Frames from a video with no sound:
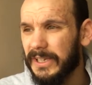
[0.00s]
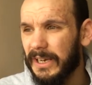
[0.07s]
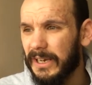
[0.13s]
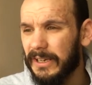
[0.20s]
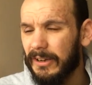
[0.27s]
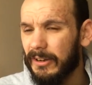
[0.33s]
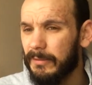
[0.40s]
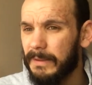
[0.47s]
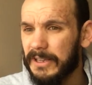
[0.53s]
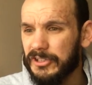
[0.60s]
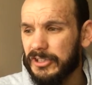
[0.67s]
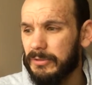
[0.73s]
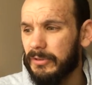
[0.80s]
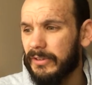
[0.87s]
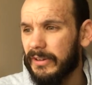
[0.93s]
I can't
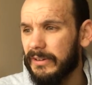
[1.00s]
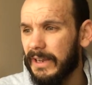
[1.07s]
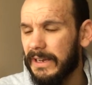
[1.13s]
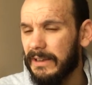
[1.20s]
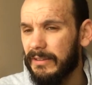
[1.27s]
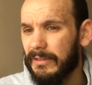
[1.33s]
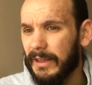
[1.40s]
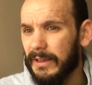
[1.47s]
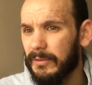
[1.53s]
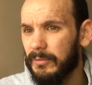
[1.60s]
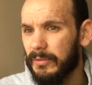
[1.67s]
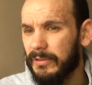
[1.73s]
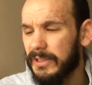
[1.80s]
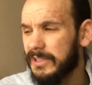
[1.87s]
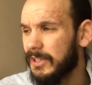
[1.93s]
imagine I would have done anything
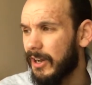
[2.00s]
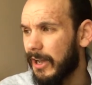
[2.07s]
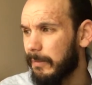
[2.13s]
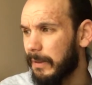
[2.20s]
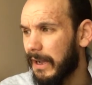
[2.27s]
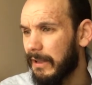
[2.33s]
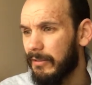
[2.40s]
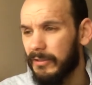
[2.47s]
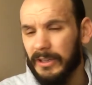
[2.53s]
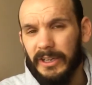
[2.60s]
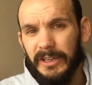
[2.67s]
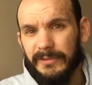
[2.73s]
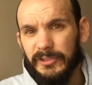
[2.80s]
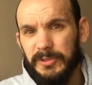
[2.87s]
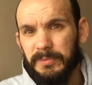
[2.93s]
with the timing other than
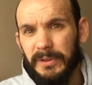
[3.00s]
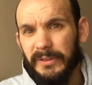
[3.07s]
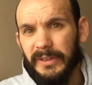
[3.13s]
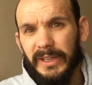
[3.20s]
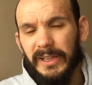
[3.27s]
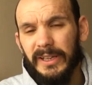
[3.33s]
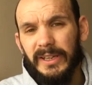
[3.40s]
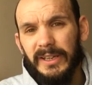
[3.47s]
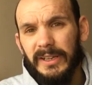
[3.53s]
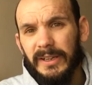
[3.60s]
kind of just put the